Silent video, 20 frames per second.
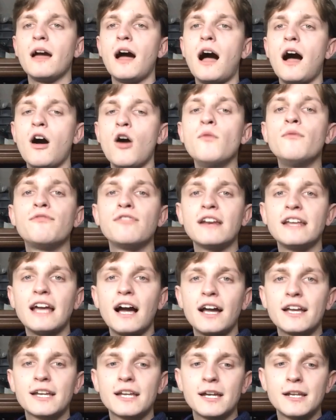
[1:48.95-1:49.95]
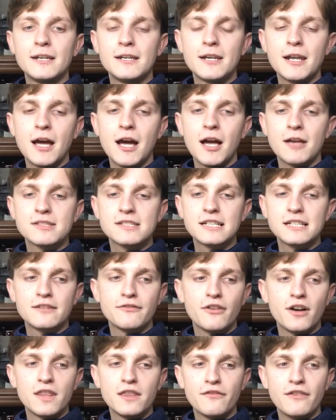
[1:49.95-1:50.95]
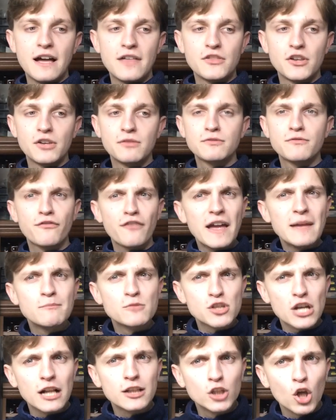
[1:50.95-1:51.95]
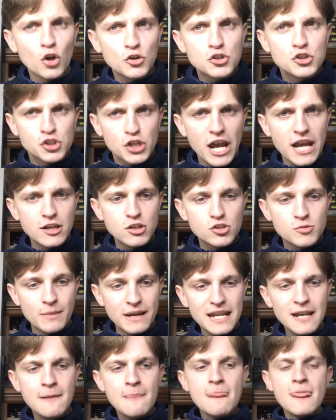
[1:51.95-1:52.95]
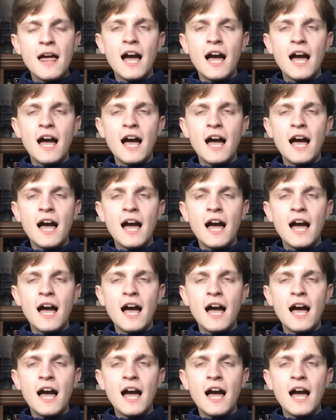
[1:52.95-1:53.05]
hopefully I can solidify the fact that fame shall not change me.